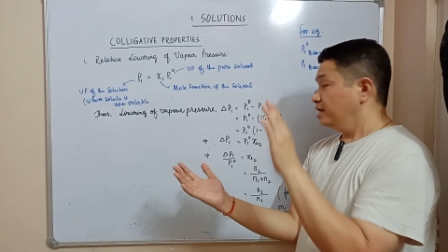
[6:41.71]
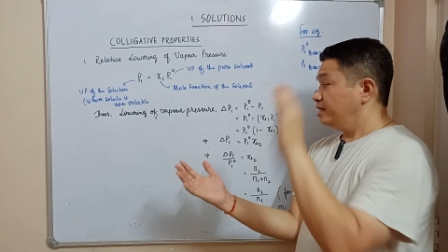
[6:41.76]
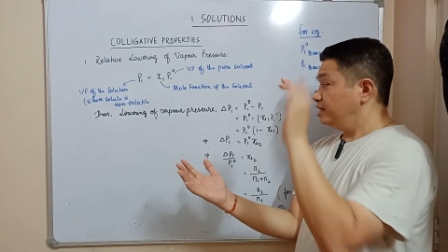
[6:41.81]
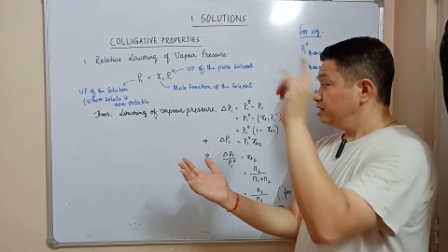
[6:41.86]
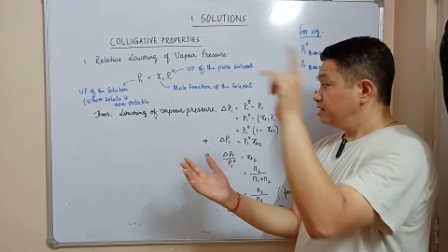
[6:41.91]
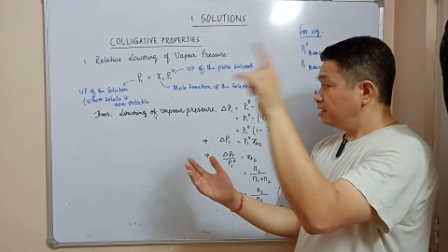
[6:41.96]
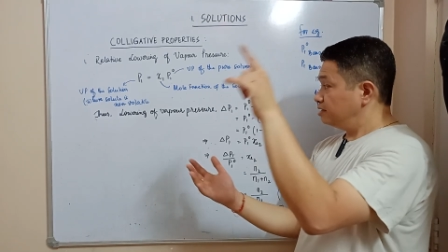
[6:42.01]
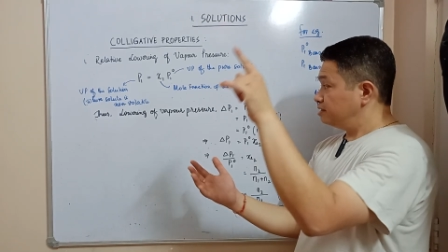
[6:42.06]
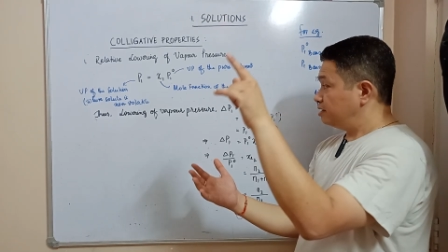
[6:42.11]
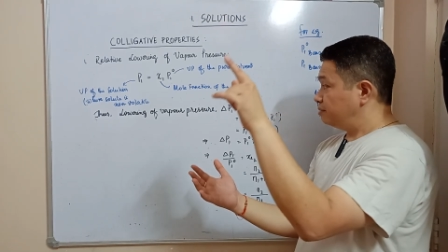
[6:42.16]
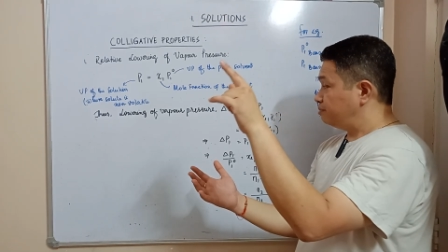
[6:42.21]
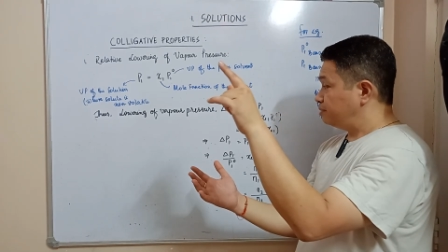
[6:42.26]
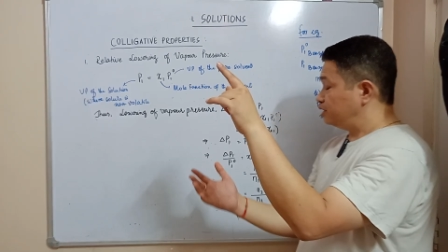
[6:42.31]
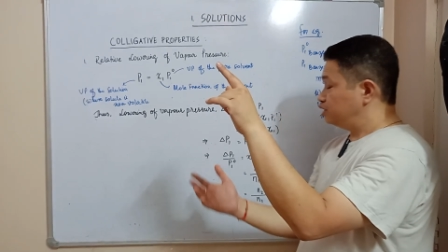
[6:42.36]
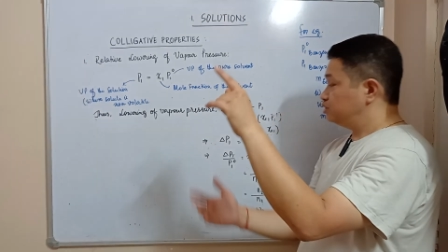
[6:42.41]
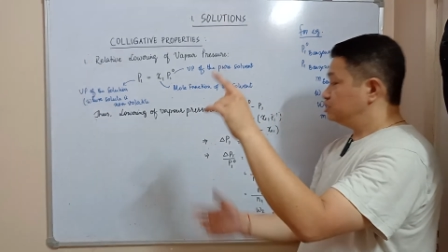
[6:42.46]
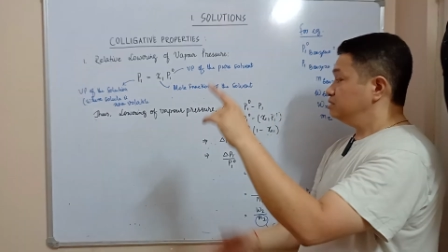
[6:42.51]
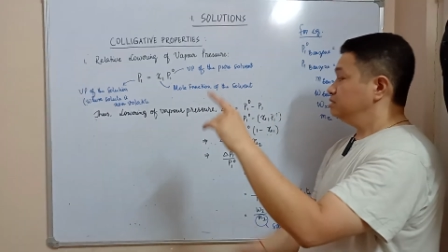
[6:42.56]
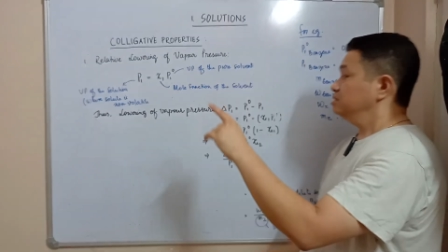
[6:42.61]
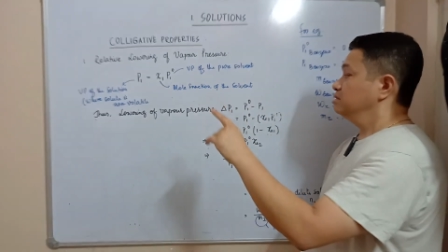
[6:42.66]
at that
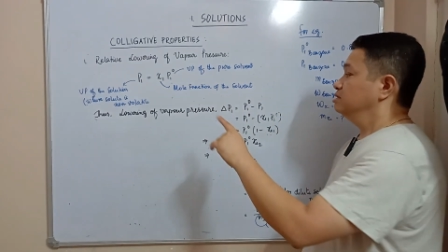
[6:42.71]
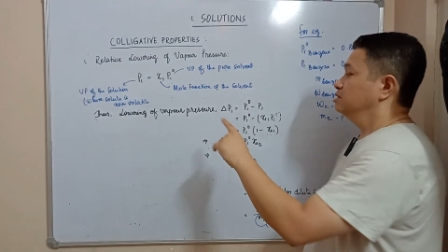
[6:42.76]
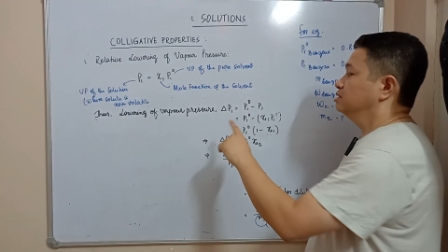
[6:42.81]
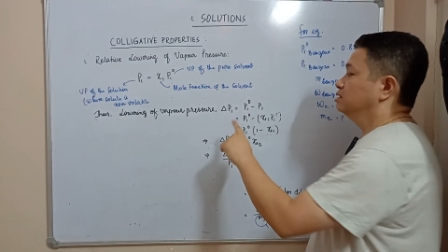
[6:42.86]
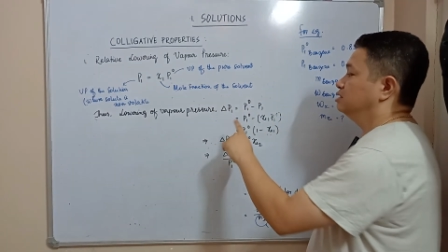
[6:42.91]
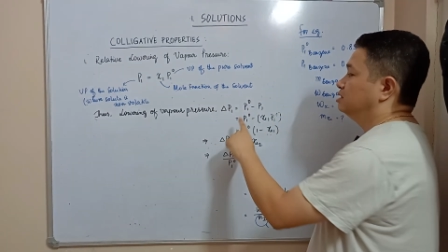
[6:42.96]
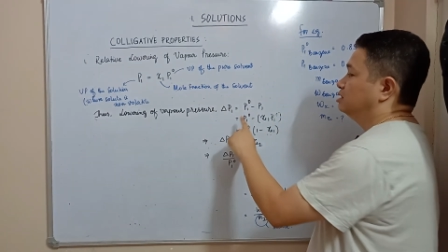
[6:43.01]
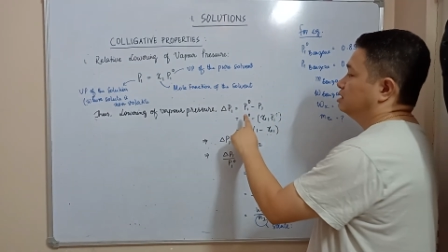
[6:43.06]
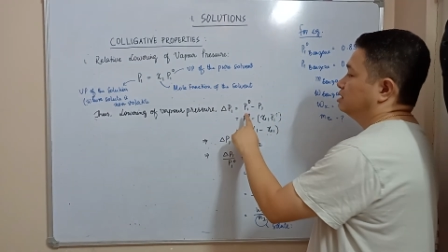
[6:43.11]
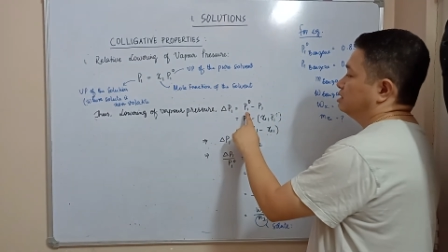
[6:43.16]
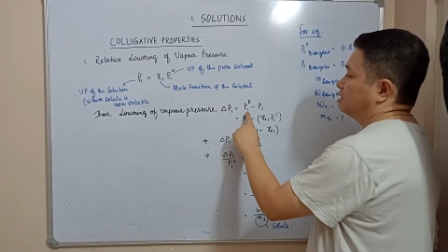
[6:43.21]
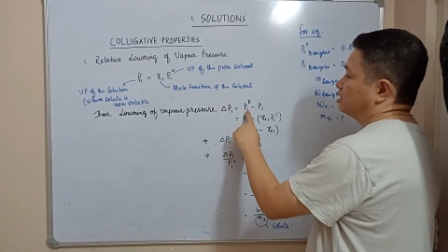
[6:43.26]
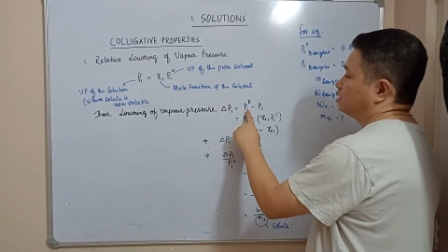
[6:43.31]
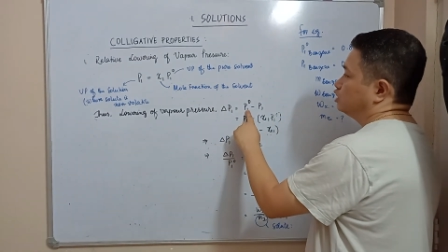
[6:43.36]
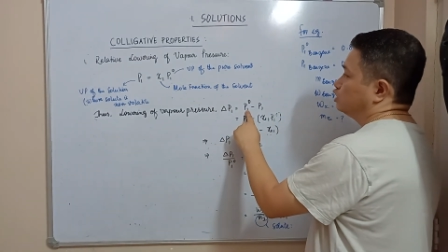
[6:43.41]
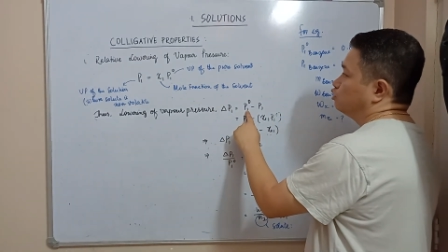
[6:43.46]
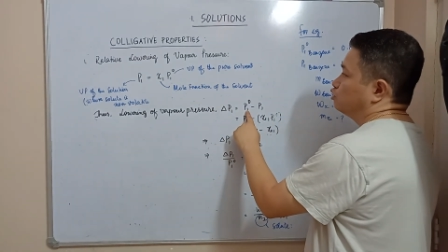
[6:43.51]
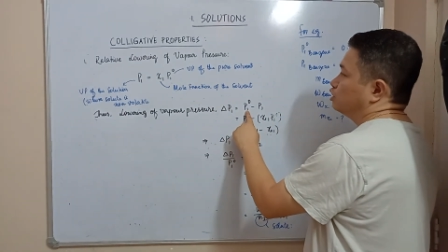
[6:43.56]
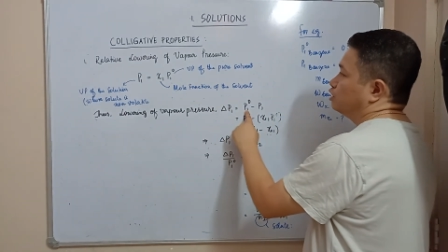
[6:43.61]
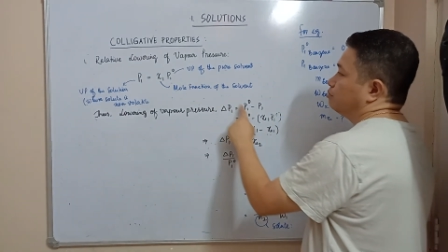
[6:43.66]
temperature.
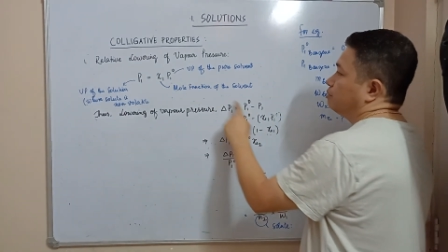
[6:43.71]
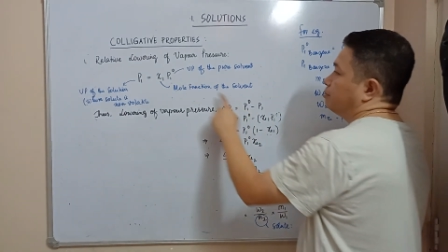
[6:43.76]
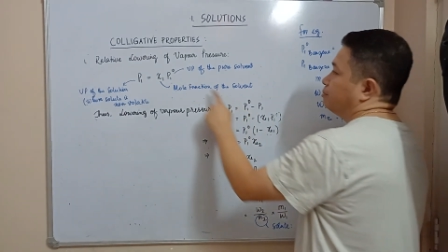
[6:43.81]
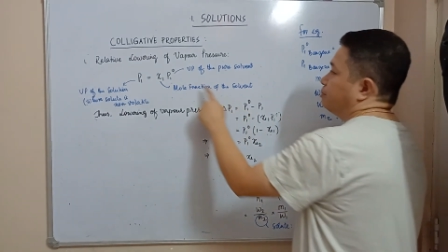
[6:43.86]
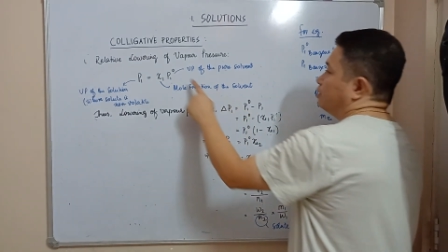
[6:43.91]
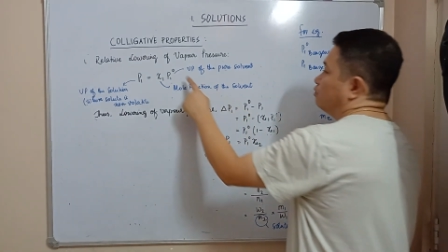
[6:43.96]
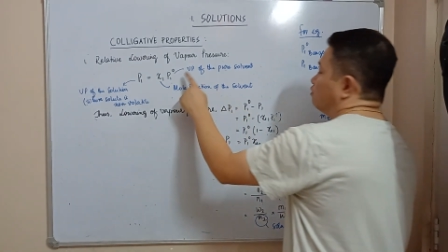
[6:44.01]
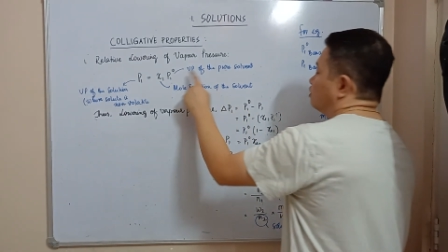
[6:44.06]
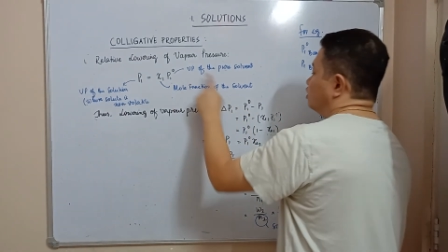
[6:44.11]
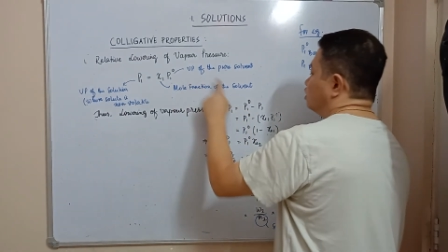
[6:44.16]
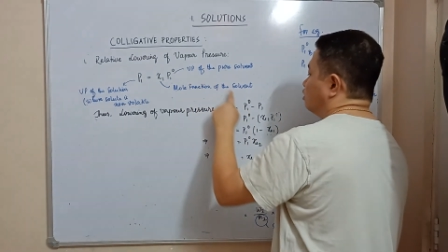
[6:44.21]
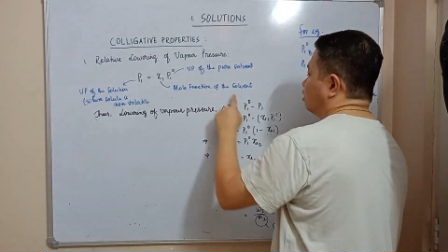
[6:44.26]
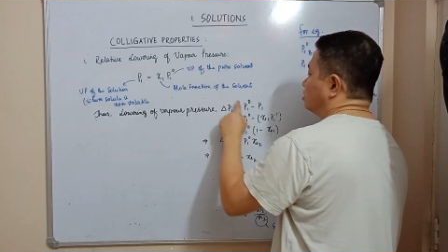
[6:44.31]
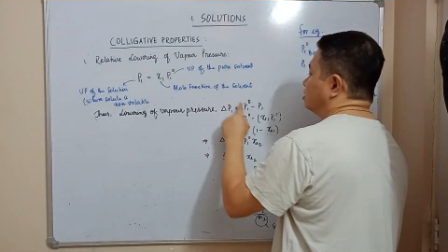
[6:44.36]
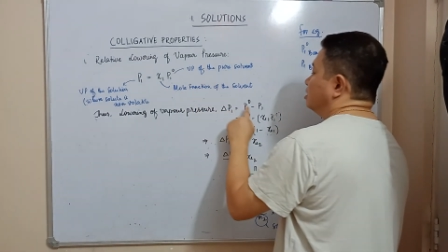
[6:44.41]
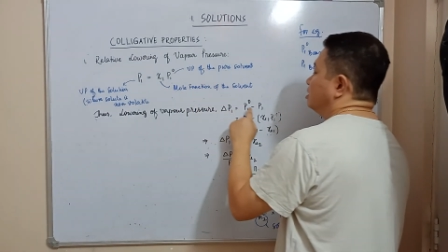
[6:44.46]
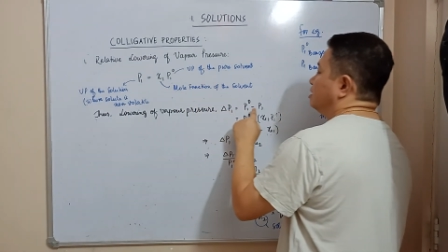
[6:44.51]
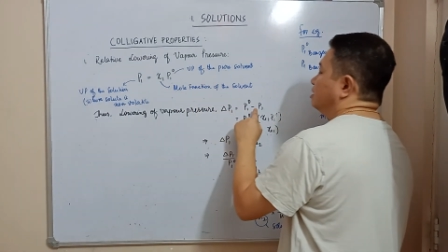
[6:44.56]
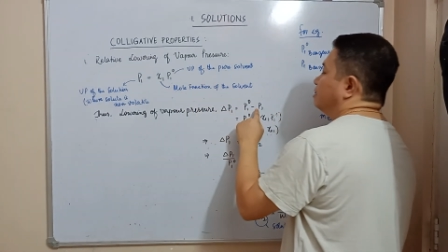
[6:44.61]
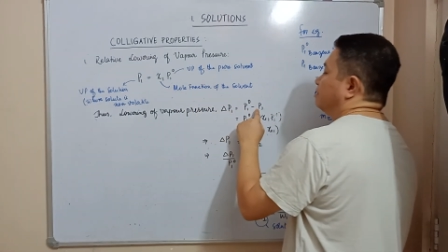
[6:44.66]
That's denoted by P1
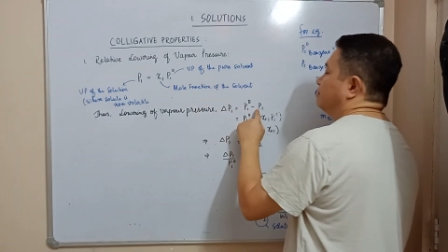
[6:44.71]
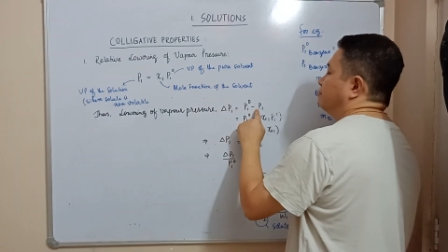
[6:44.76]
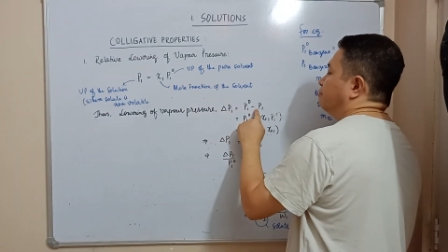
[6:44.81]
naught,